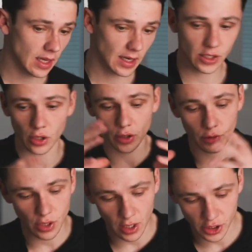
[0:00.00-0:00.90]
let's not
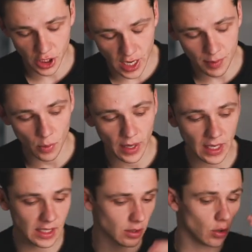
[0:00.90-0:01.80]
lose our shape, okay,
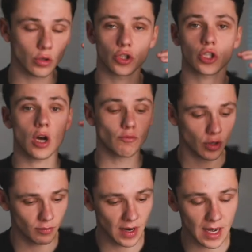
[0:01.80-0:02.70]
let's not all just start
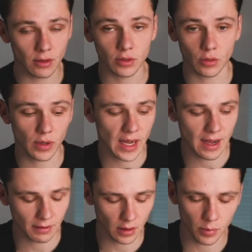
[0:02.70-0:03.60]
running around, okay,
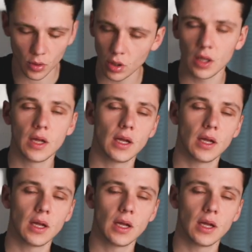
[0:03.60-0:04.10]
after the ball,